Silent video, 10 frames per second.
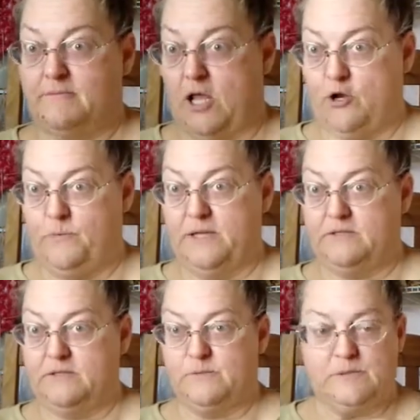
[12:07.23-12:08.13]
Colored
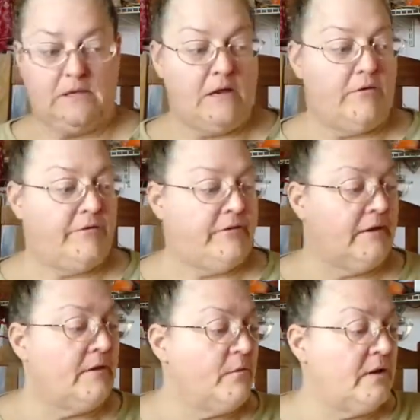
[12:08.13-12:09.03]
pencils was another thing
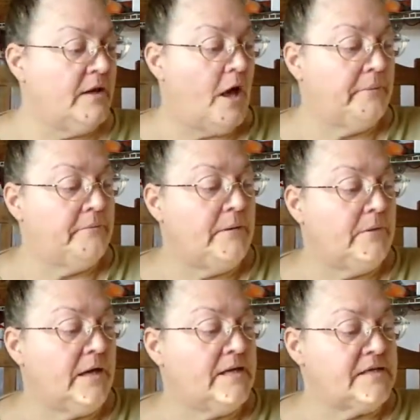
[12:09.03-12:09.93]
that really helped me,
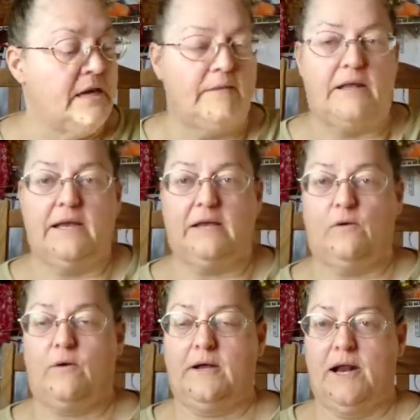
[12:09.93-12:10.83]
because then I could
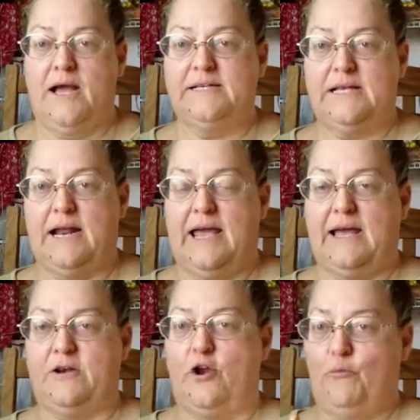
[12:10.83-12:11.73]
organize, and I
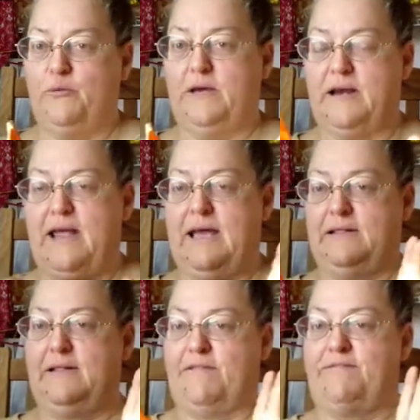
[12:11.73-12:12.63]
had a notebook and I had
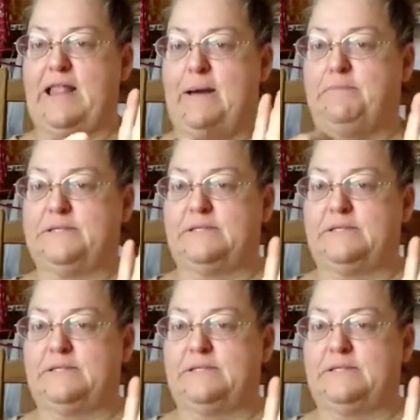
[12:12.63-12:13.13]
little flaps